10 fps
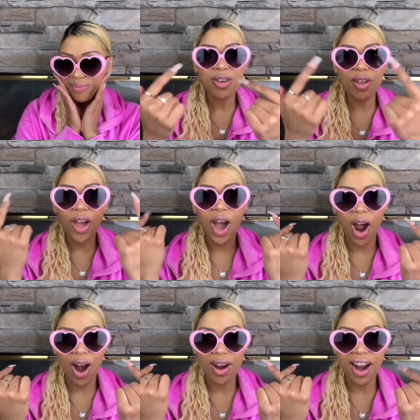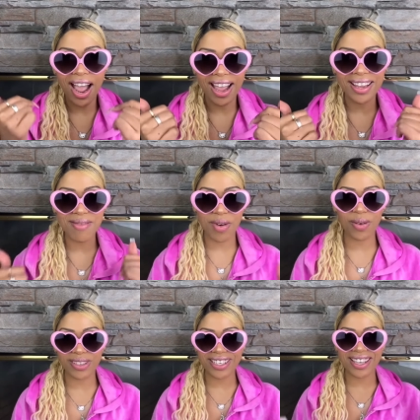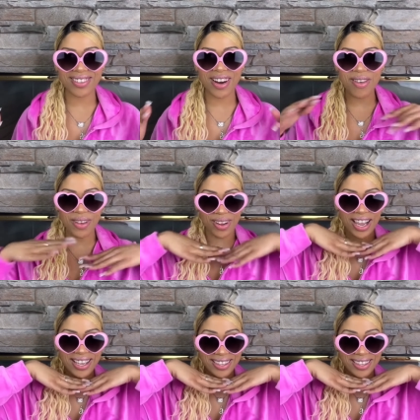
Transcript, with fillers: You know the heart eye emoji. That's what I feel like.